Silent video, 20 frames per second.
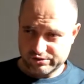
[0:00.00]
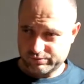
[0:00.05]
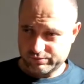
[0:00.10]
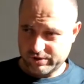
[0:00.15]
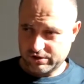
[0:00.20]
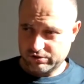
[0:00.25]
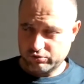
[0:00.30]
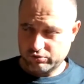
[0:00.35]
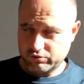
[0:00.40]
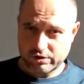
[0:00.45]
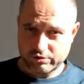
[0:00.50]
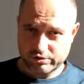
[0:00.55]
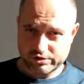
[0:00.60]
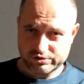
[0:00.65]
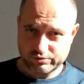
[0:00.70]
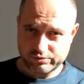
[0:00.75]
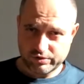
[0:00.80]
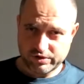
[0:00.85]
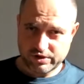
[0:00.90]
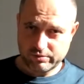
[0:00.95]
you spend 2
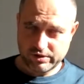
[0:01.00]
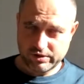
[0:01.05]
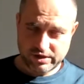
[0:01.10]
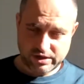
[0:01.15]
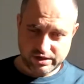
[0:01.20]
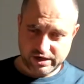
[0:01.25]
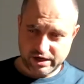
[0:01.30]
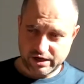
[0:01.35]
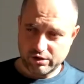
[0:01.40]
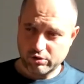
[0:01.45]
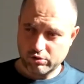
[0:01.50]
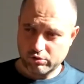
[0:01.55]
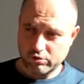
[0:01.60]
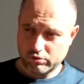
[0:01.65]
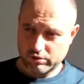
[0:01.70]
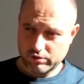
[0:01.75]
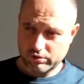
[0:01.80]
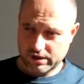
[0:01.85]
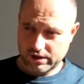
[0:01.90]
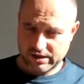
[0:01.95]
hours with them and then they go.